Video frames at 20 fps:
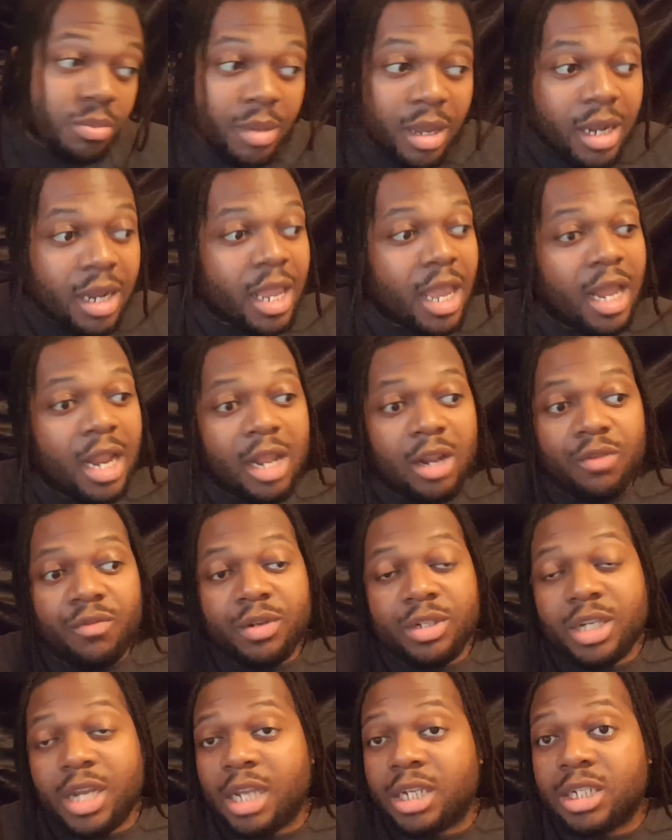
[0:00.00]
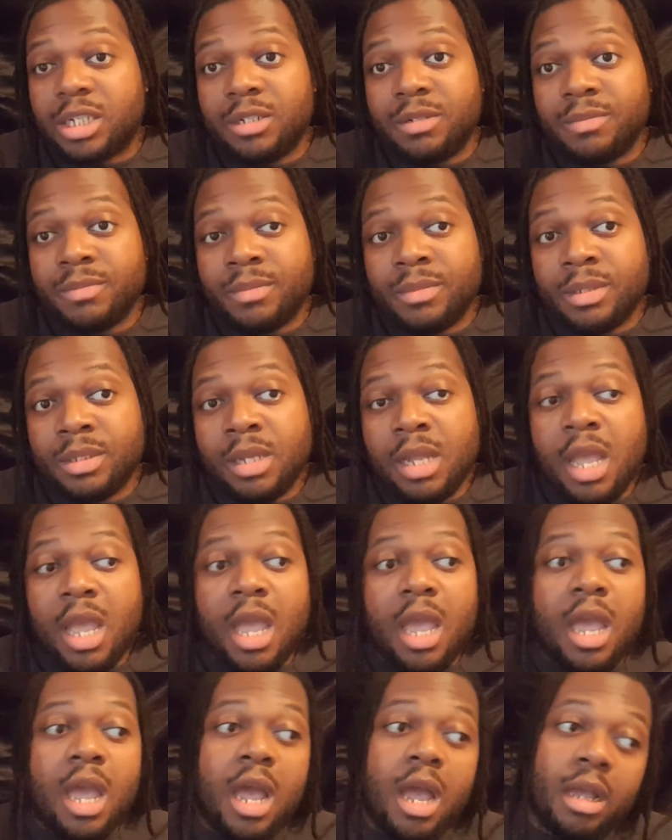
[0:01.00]
men can't handle rejection.
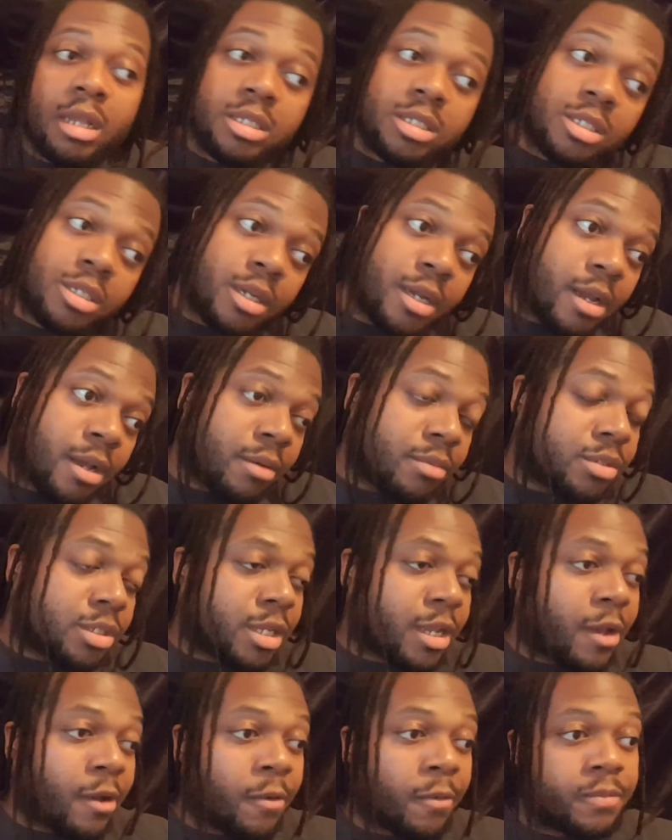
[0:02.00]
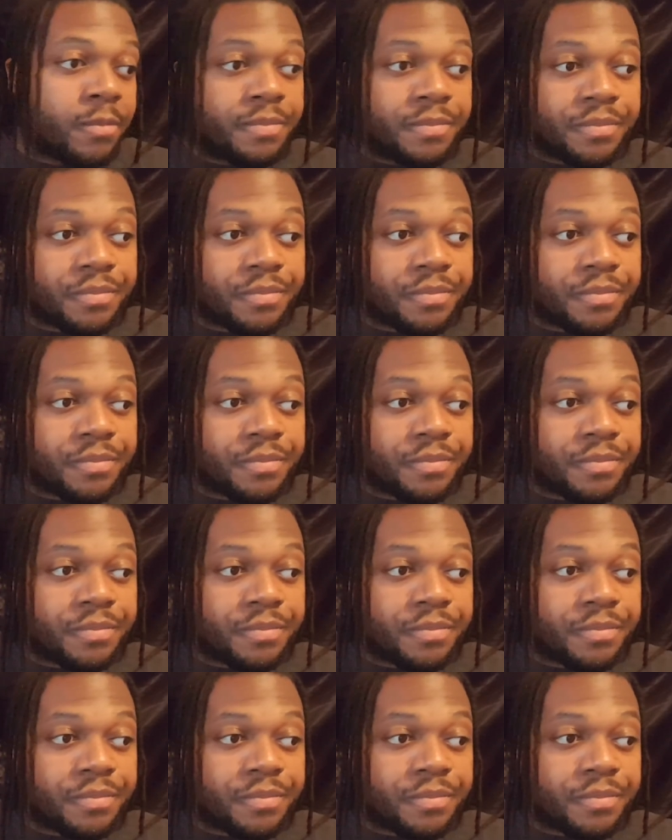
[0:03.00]
You know, so